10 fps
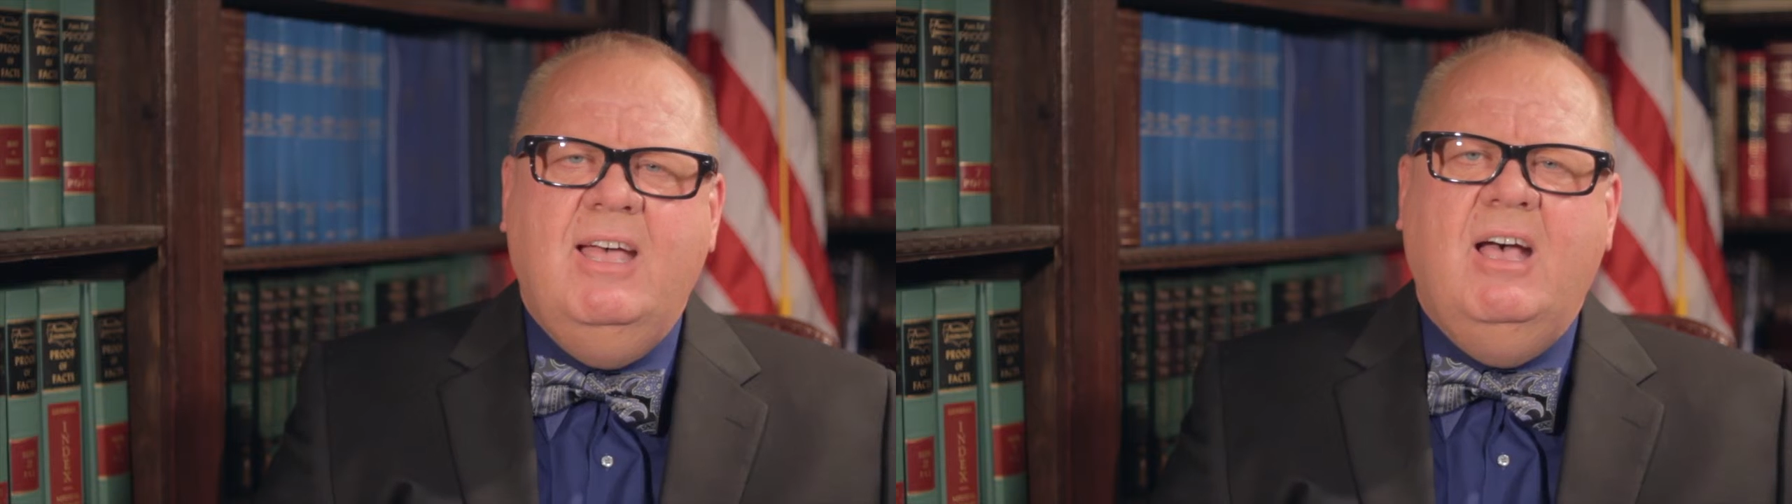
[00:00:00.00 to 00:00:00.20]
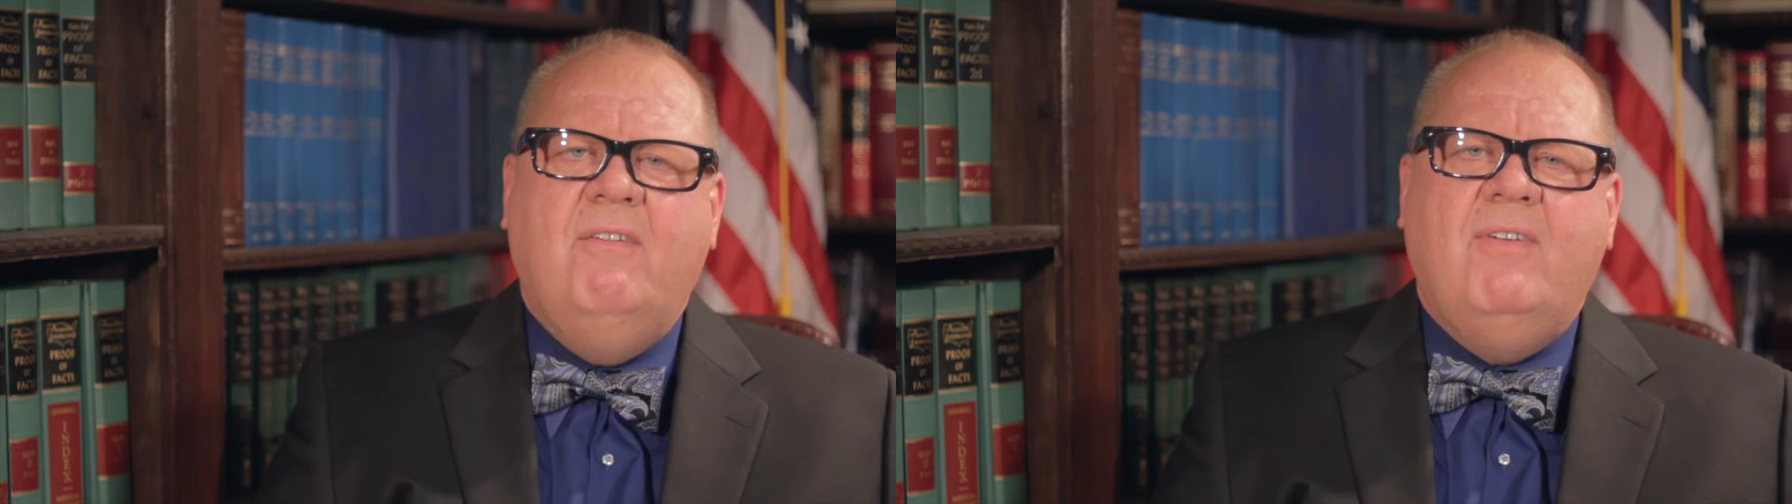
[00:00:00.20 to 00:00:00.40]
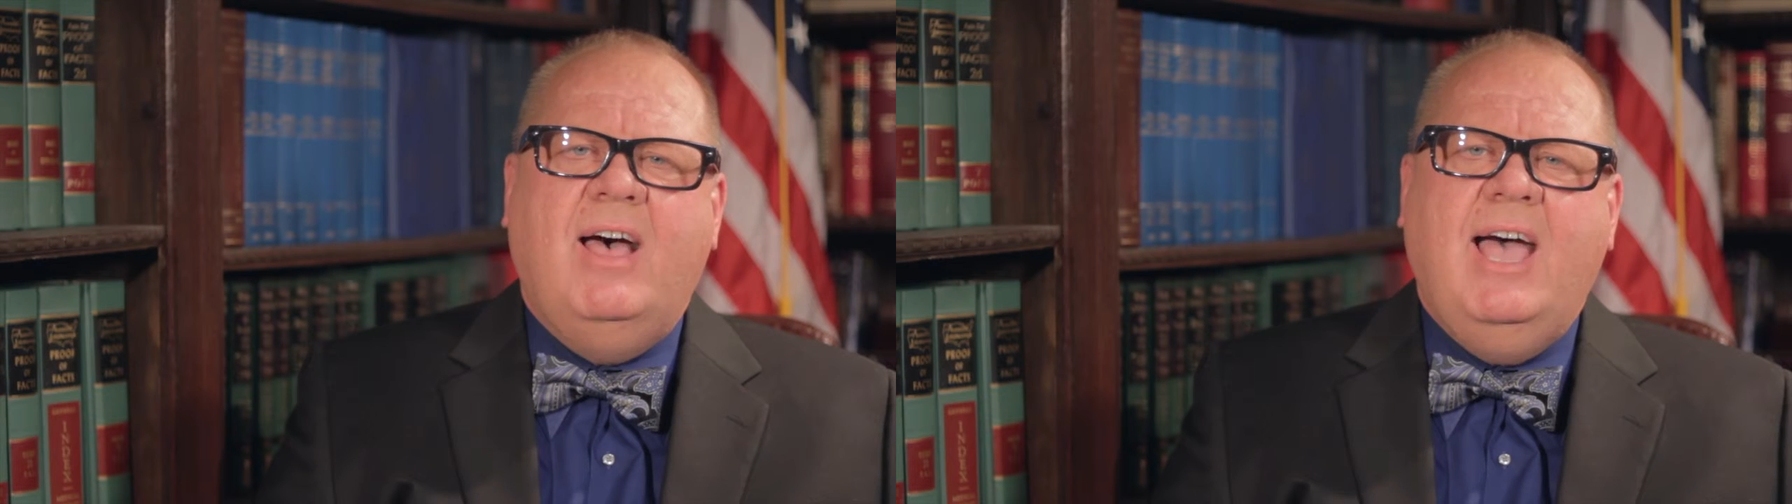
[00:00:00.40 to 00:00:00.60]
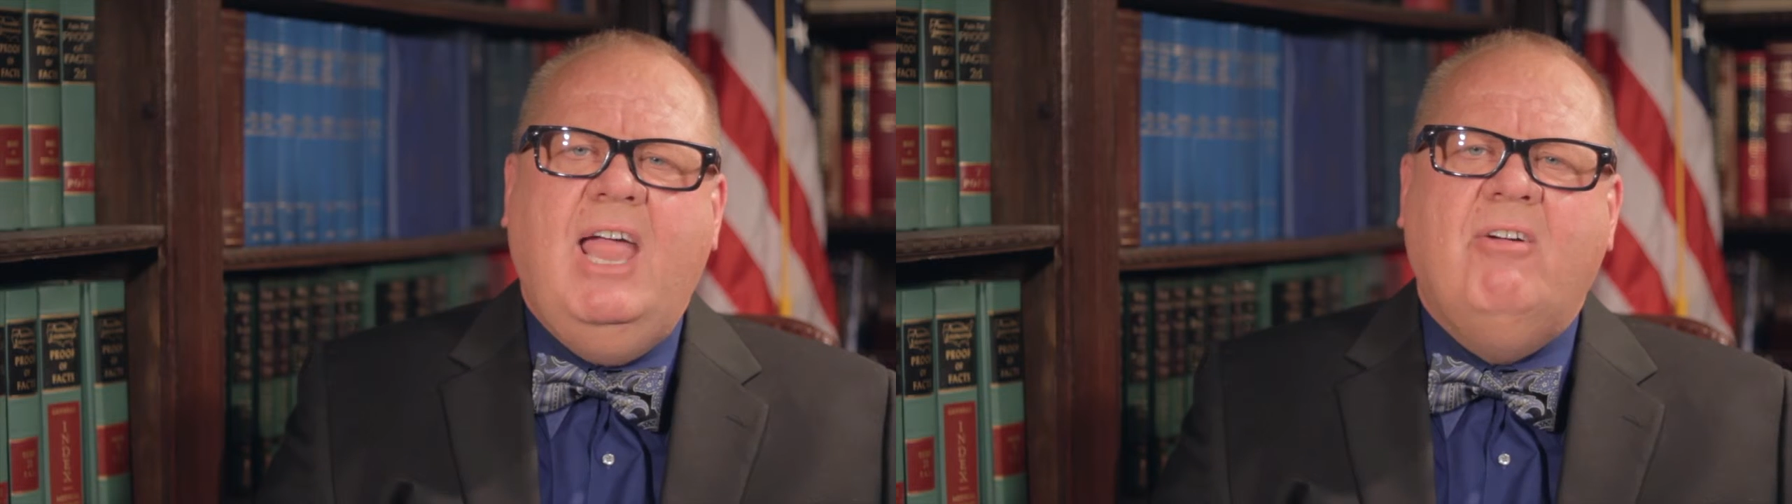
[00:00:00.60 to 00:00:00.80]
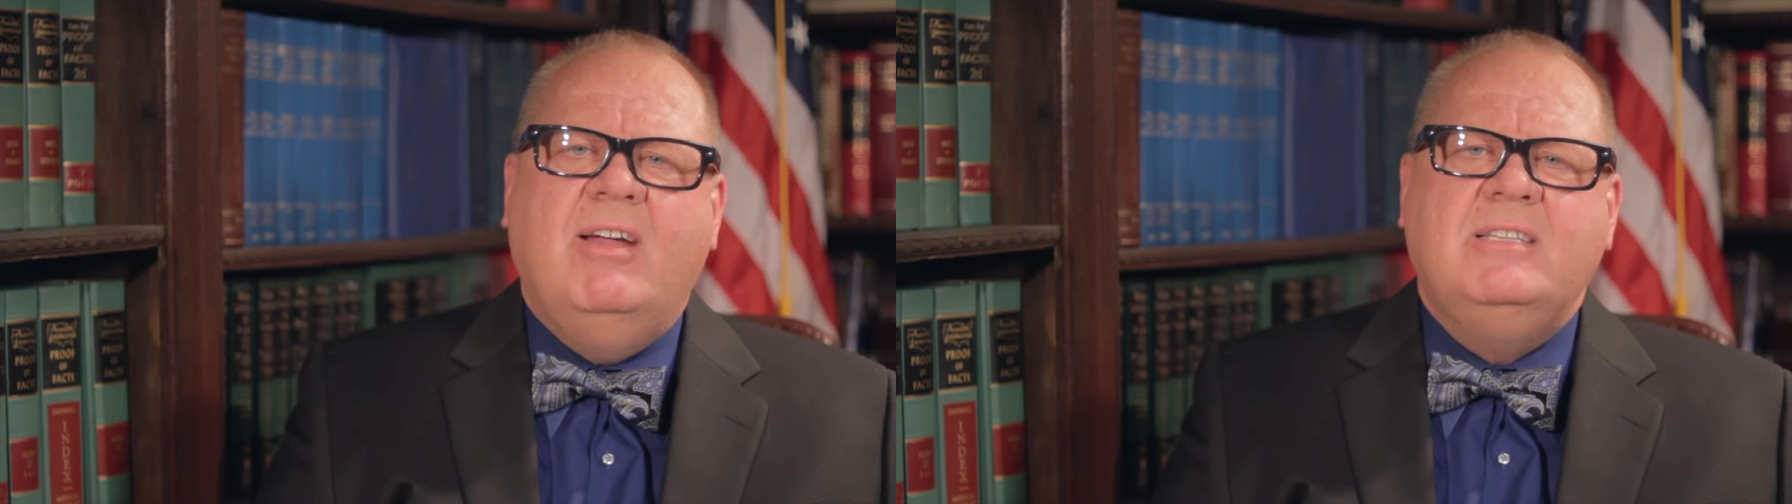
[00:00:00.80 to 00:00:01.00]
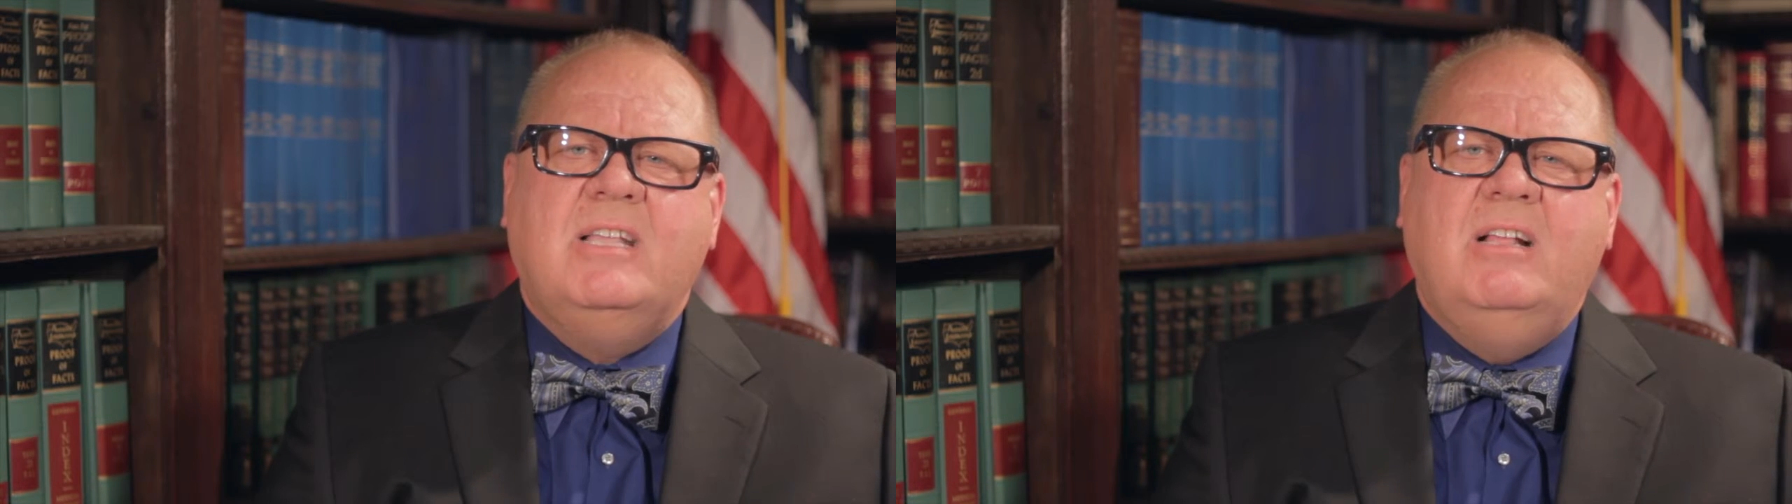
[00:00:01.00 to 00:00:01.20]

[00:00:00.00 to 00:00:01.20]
of IRS